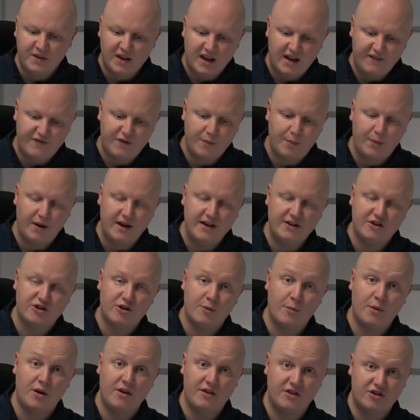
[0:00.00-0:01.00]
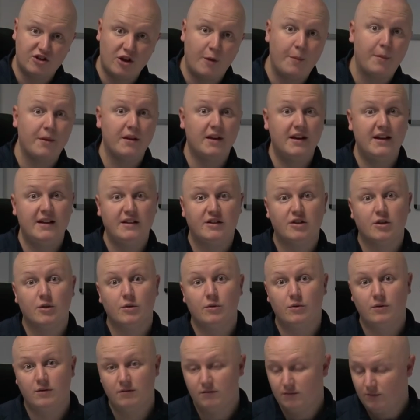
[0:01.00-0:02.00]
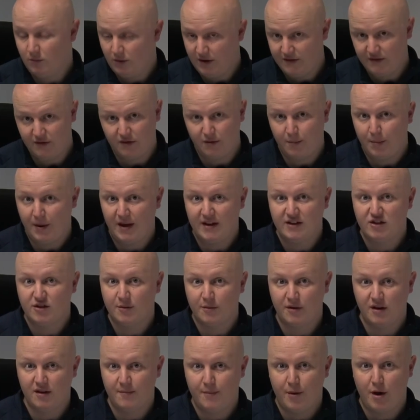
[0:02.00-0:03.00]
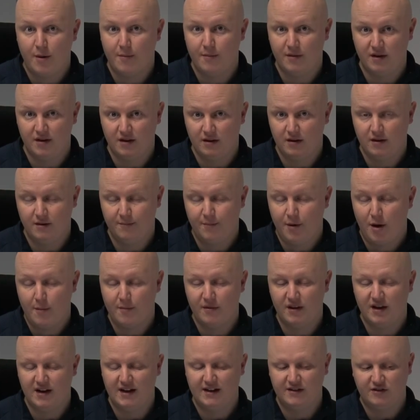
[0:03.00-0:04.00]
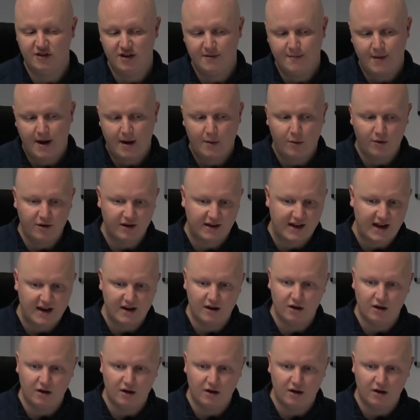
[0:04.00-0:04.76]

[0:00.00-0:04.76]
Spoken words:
if they're playing someone at the top of the league to if they're playing someone at the bottom of the league. So you might want to kind